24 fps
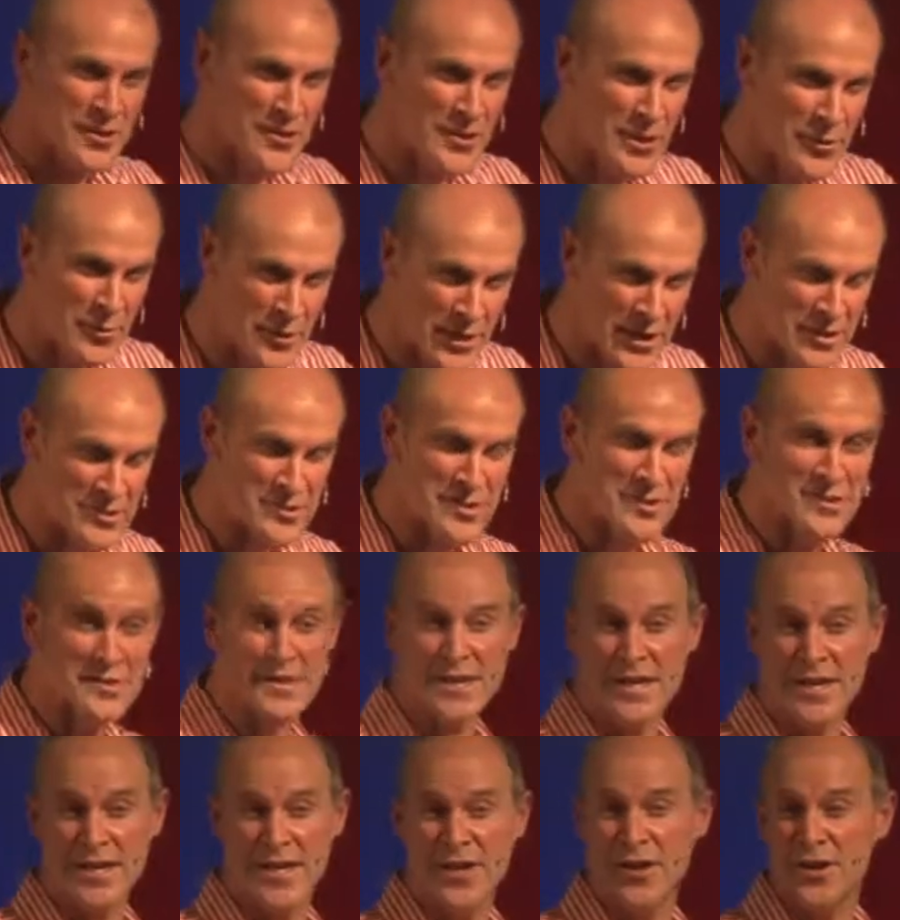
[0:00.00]
that no one else can
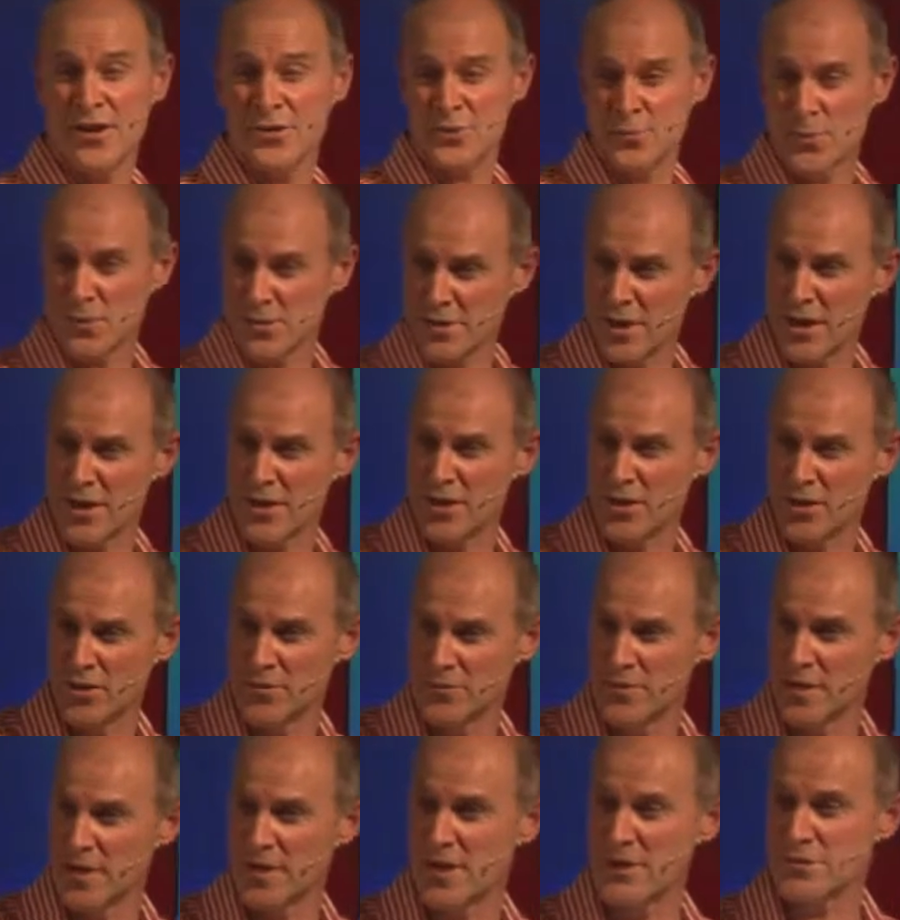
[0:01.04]
see. He knows what's going on.
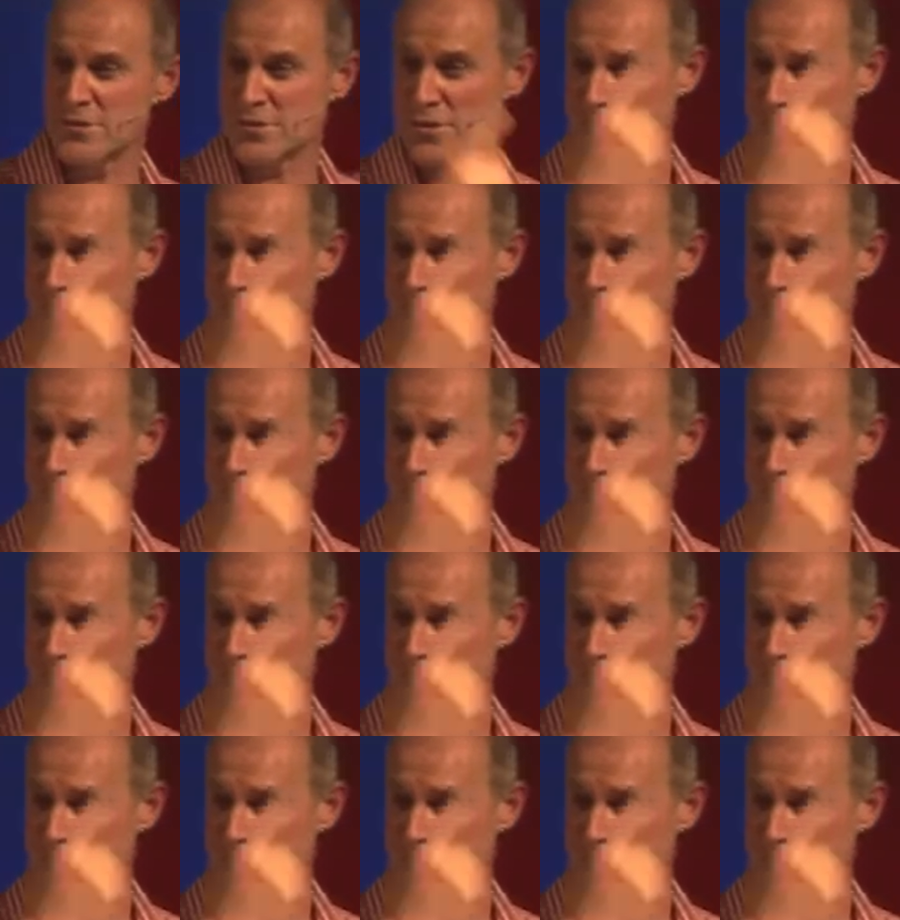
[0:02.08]
He knows the